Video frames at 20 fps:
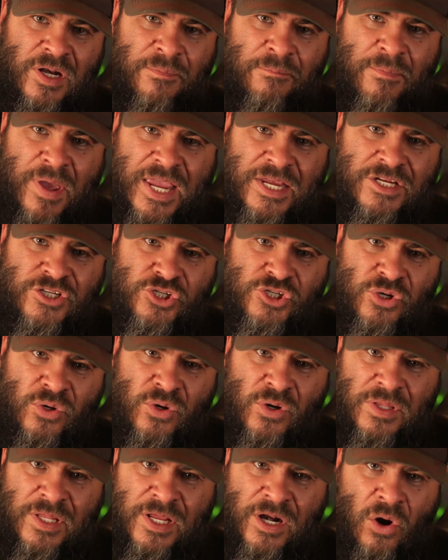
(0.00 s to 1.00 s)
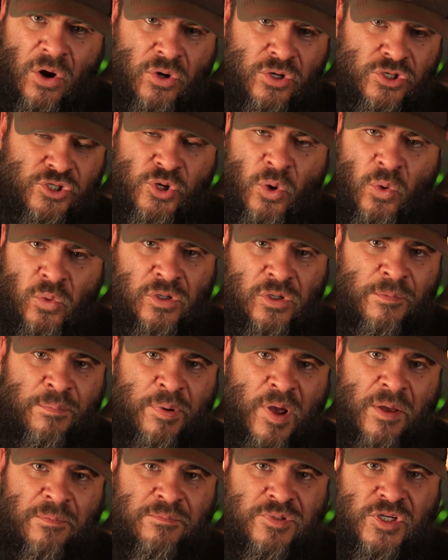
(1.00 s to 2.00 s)
to make sure that our shoulder
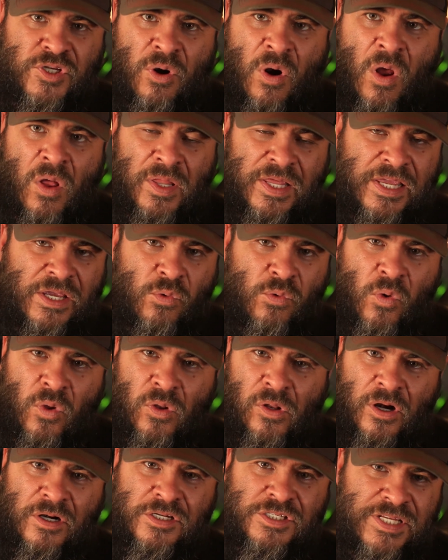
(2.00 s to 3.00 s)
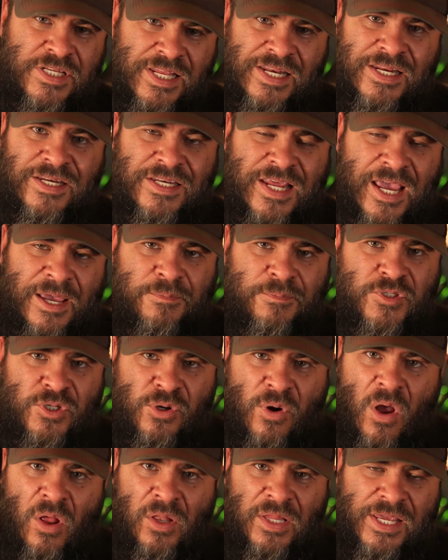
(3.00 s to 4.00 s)
bumps are all equal, our seating depths
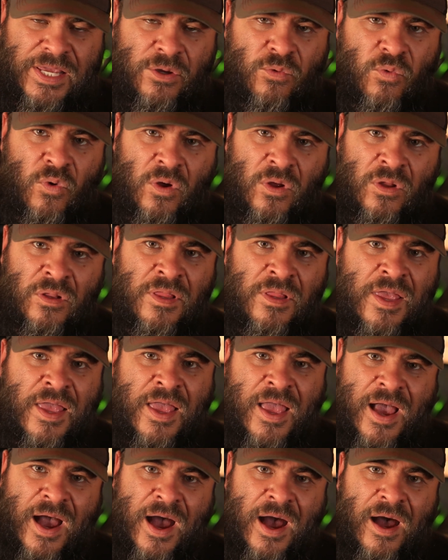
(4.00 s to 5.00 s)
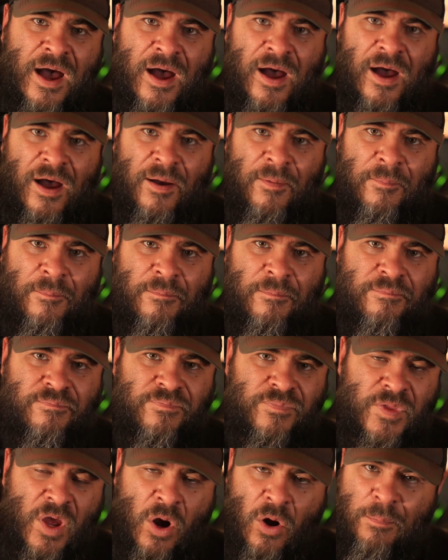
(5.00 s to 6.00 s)
are all equal,
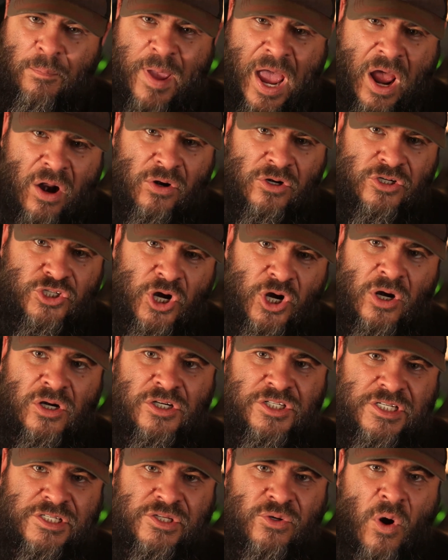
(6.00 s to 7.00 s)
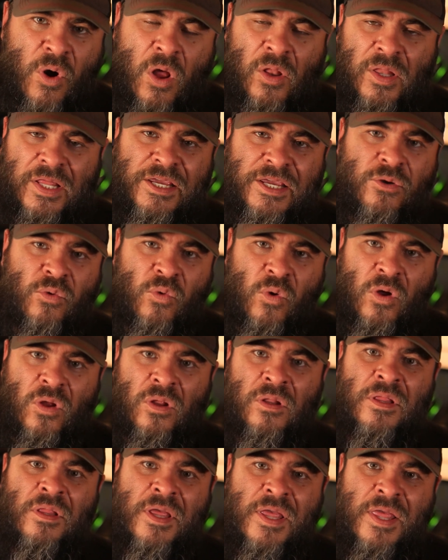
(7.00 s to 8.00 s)
our powder charges are all
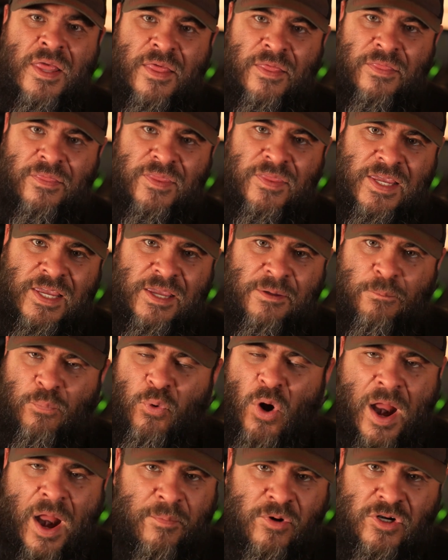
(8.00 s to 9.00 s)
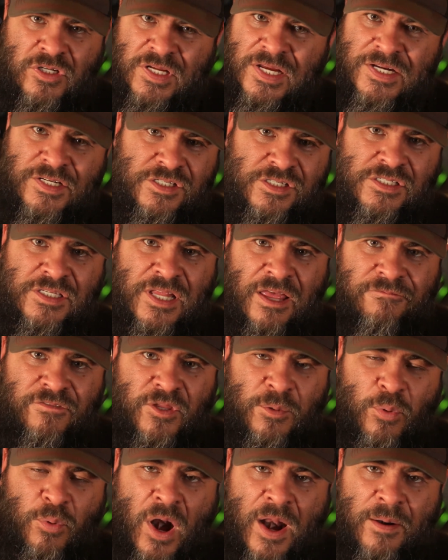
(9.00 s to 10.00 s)
equal. The primers, I just left
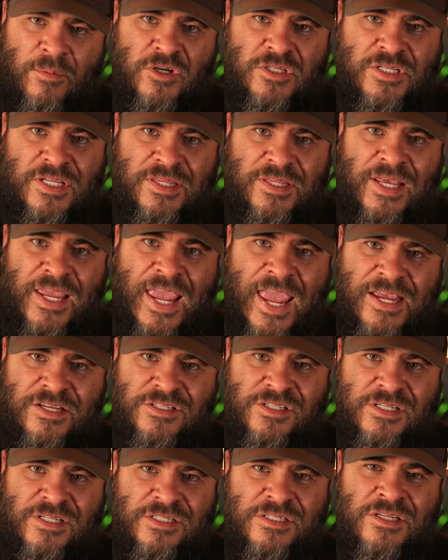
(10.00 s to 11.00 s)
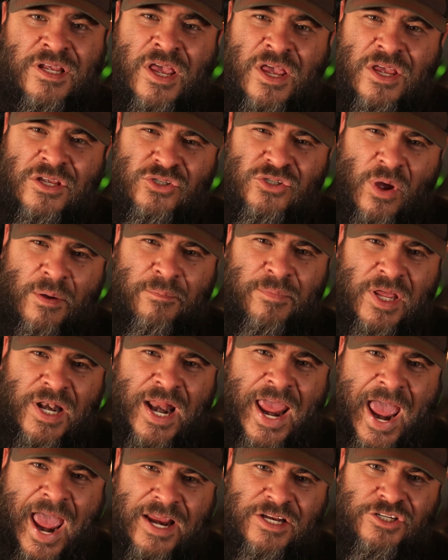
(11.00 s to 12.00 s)
the primers in the cases. So I'm going
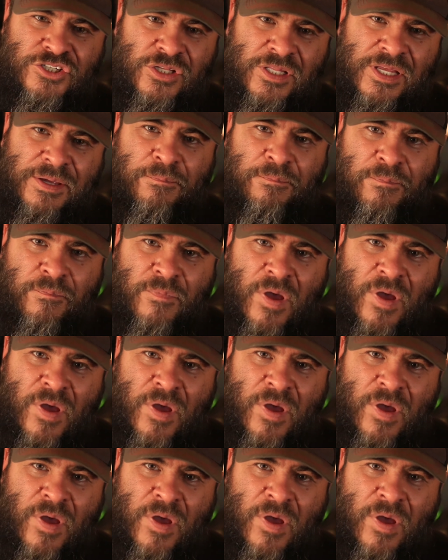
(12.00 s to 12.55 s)
to actually